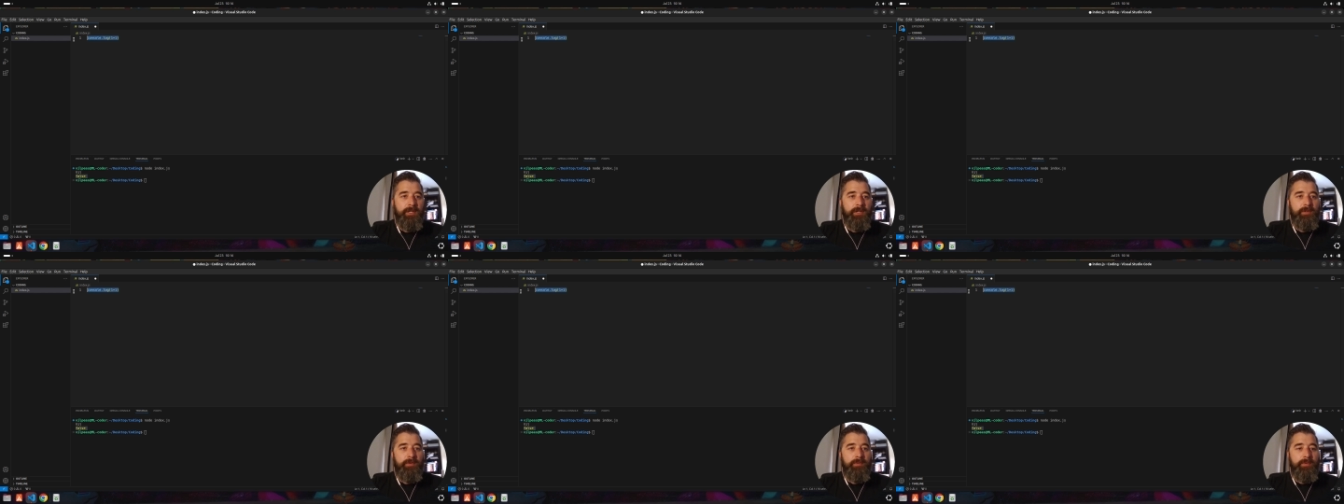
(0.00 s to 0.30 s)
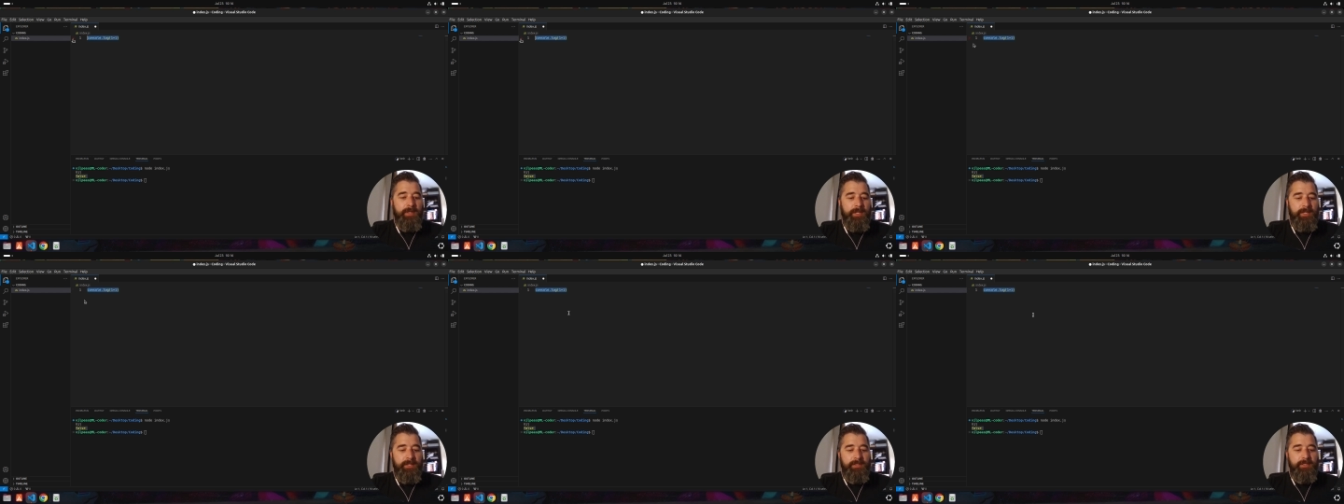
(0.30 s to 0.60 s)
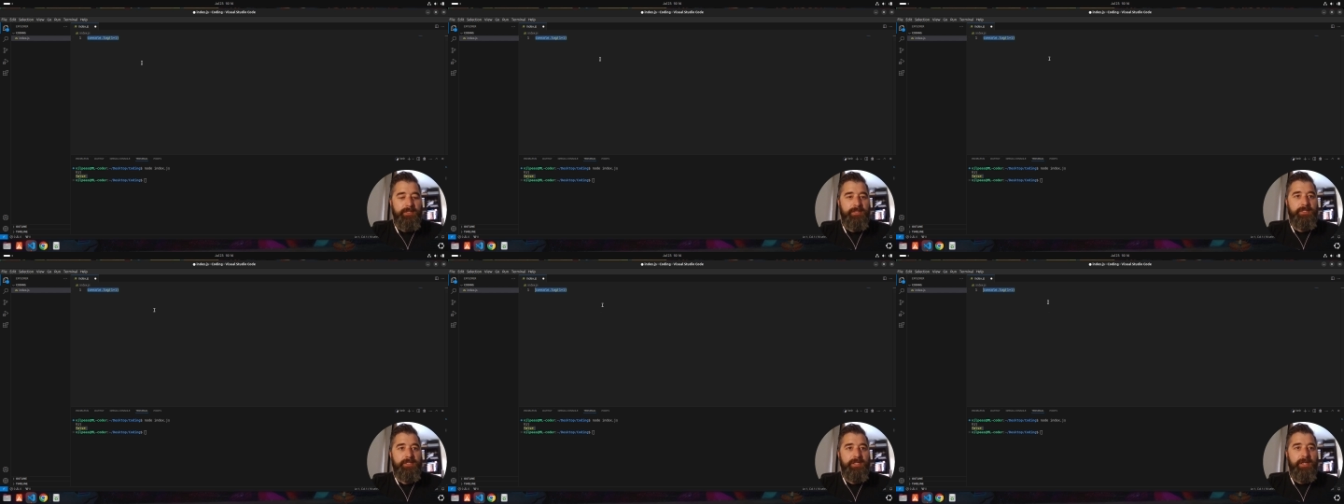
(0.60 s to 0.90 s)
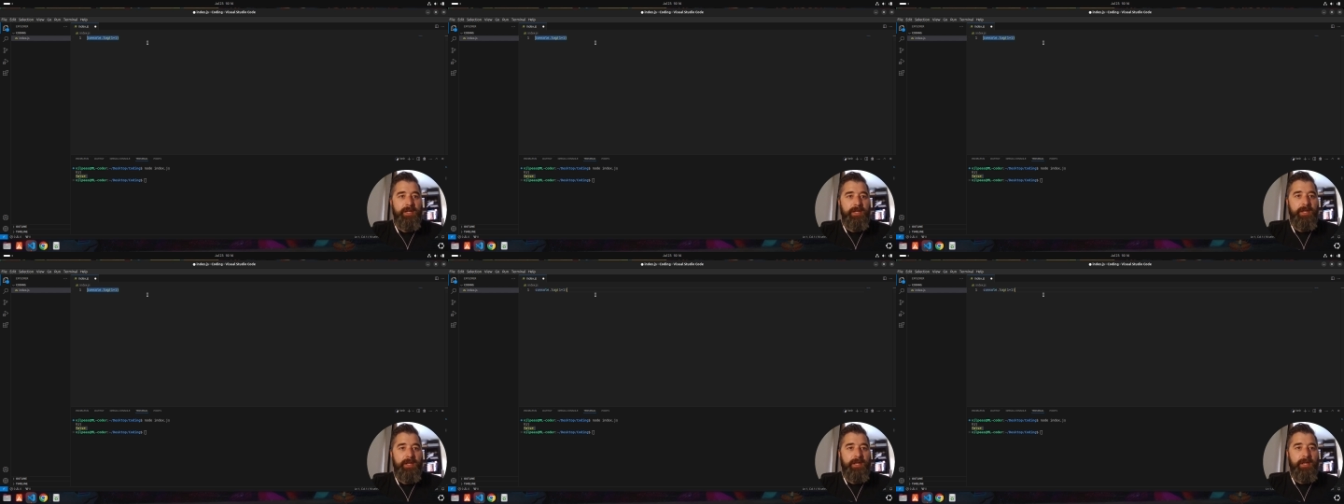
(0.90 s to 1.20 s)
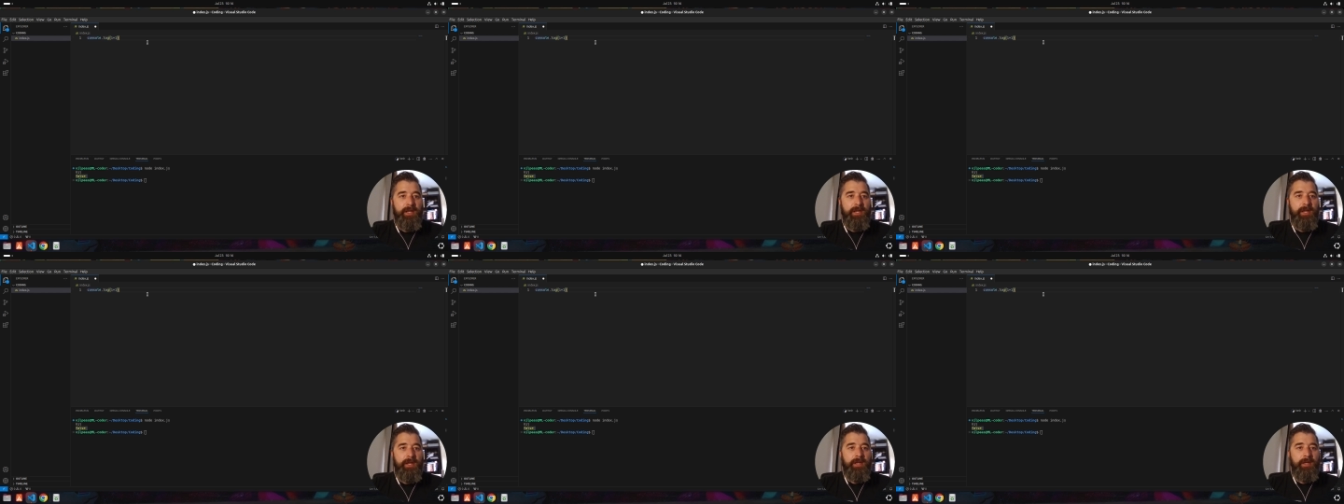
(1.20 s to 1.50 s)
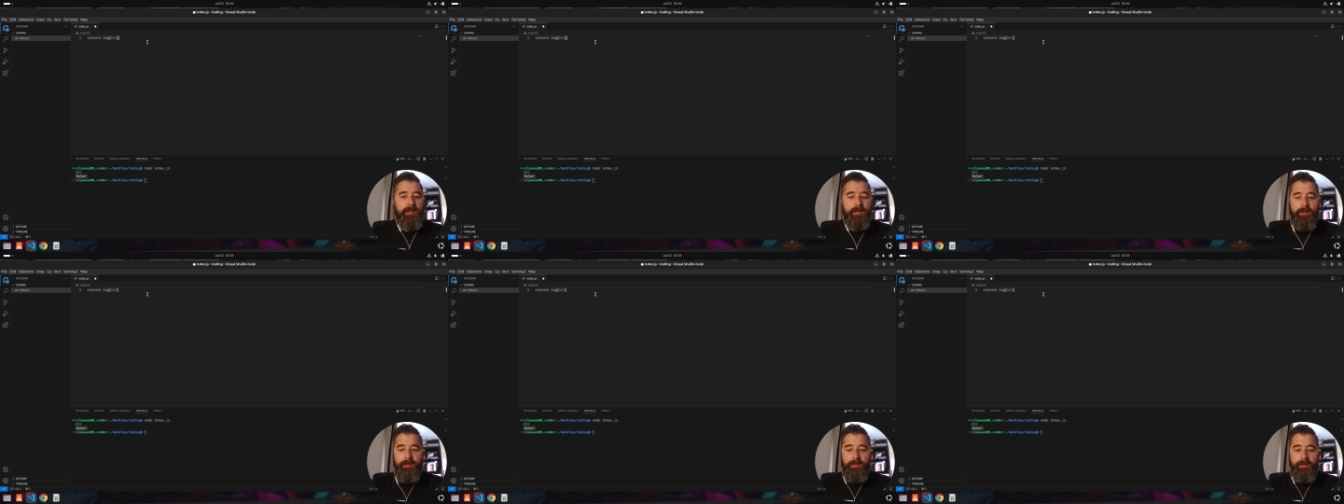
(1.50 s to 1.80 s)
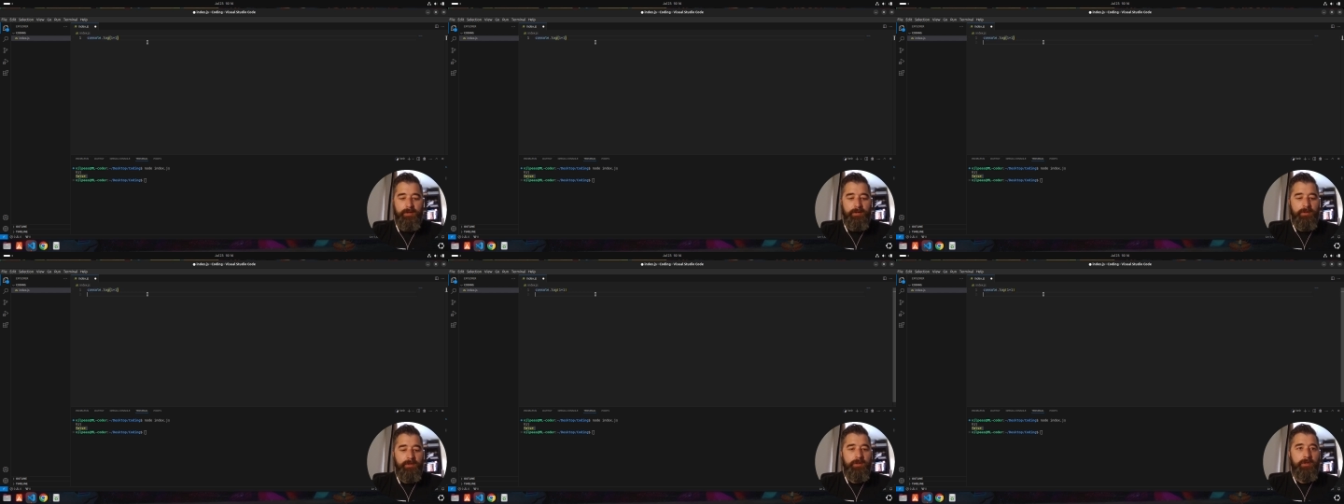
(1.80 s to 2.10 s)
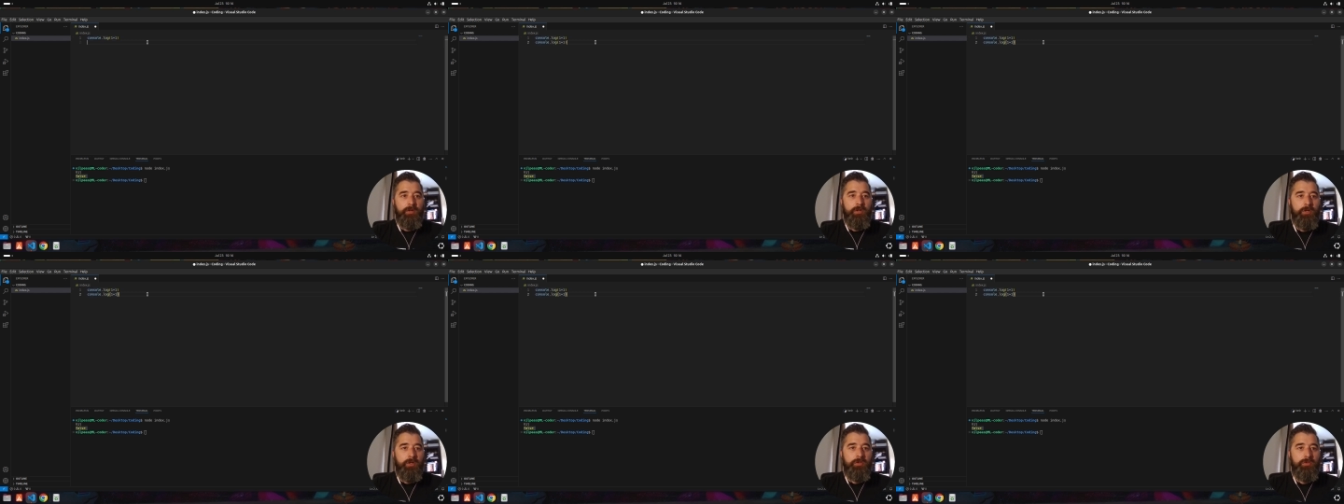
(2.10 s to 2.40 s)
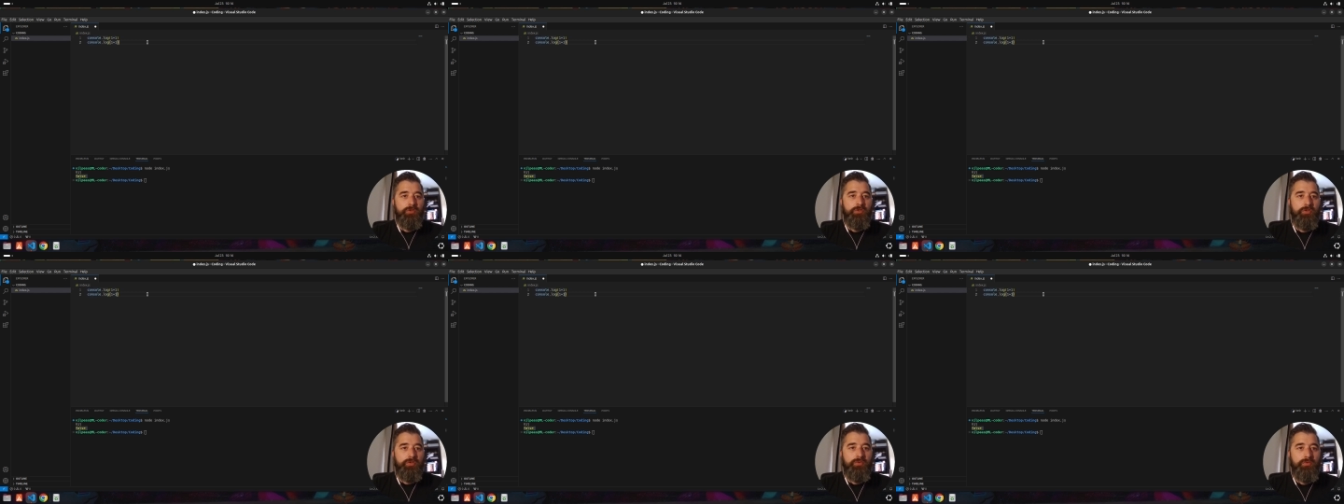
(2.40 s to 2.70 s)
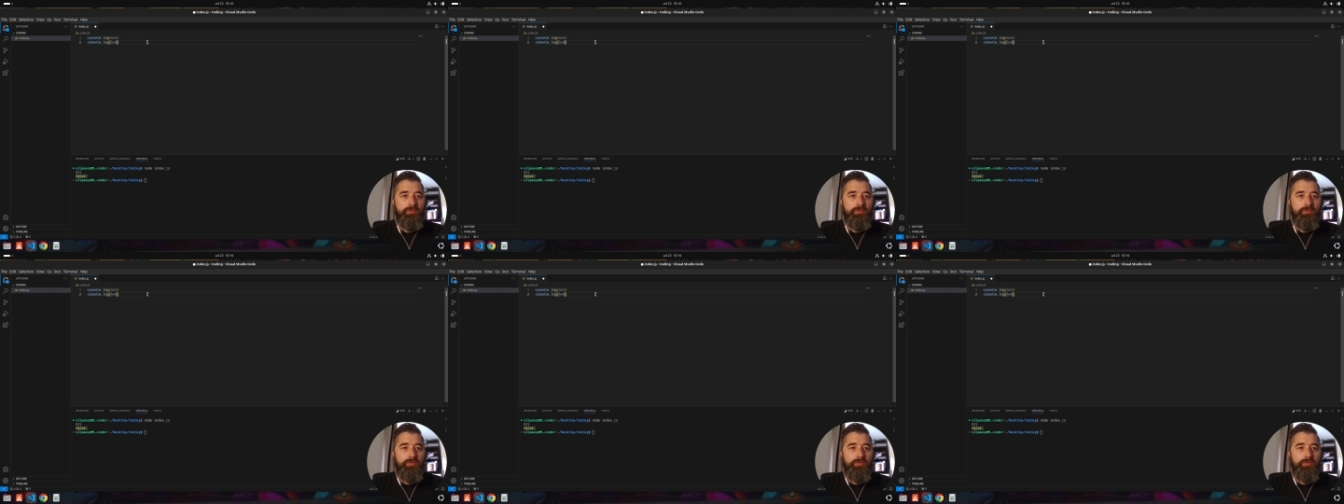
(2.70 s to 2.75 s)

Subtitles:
We can say console